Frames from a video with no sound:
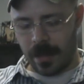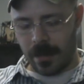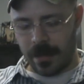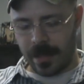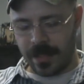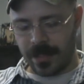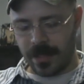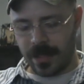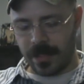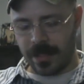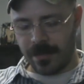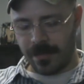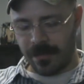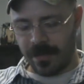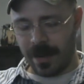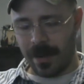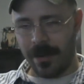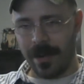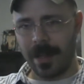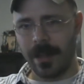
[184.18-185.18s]
It's a
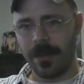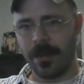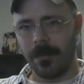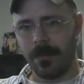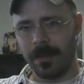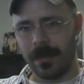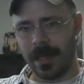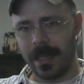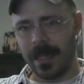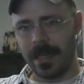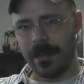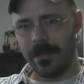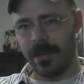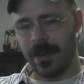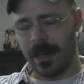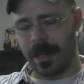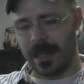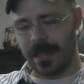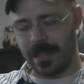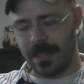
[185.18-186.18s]
very good blend,
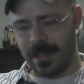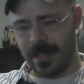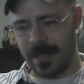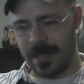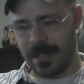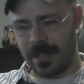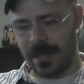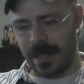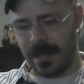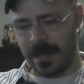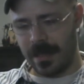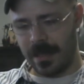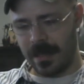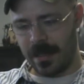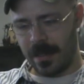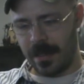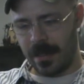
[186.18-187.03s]
very consistent.